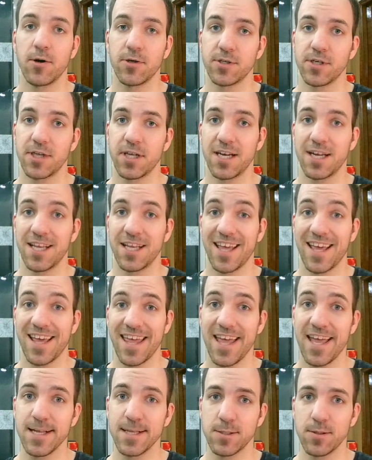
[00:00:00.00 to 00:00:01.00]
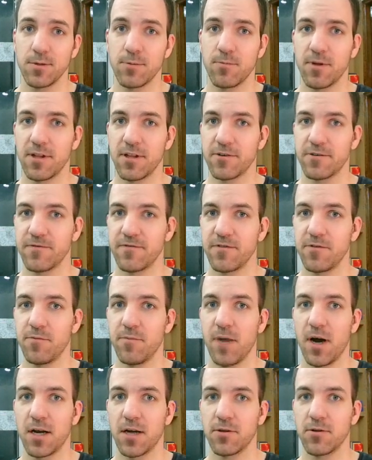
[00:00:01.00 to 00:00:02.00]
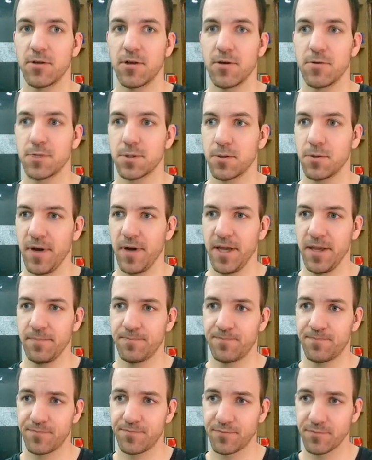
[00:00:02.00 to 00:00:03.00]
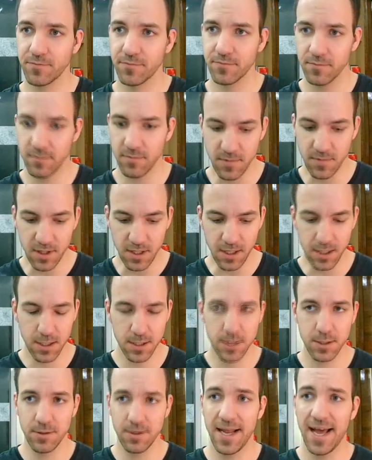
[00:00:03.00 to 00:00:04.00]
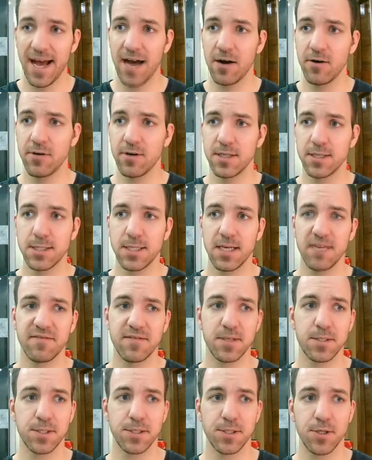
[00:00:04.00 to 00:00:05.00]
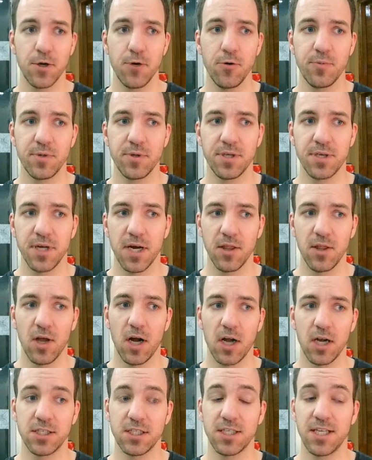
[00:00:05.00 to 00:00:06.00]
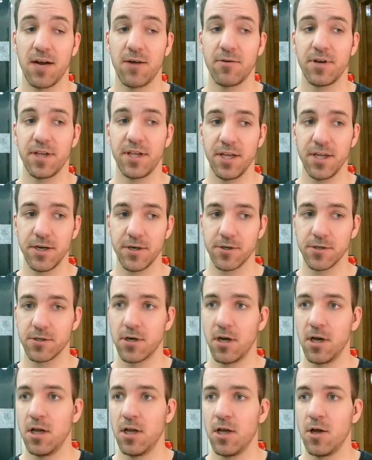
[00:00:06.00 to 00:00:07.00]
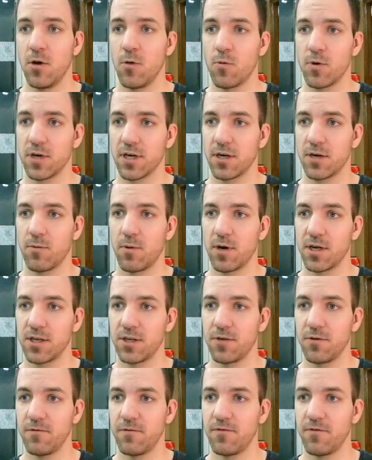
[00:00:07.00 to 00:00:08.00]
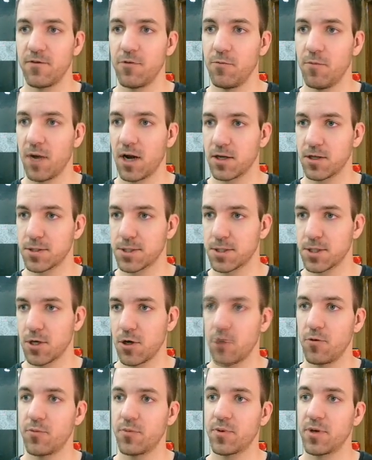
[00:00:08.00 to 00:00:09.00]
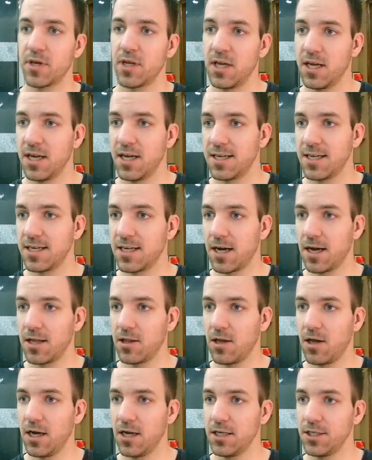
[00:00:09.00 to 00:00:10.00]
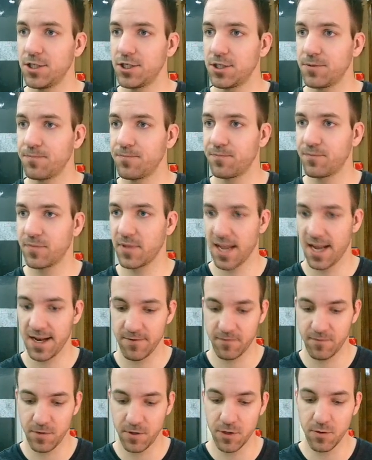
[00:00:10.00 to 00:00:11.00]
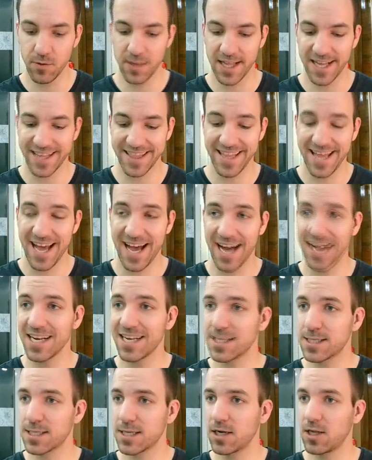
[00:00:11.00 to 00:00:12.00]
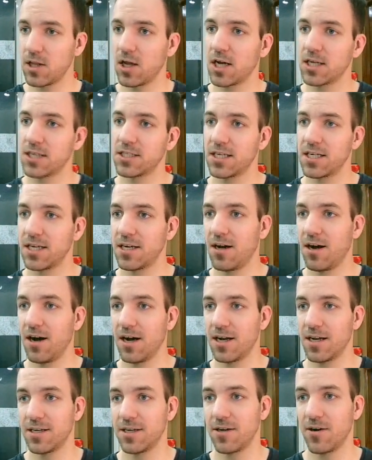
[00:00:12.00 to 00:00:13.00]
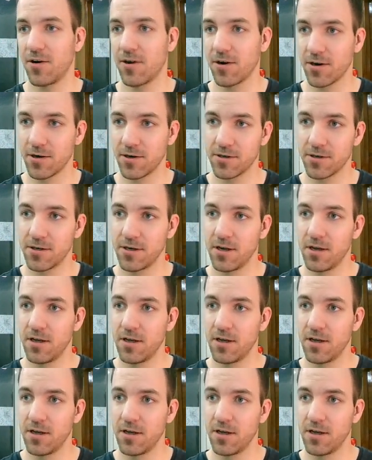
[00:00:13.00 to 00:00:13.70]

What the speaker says: already going to get canceled when our view model goes away. So now instead of scope.launch down here, we're going to want to do view model scope.launch. And if we do it like that, it's going to launch it on our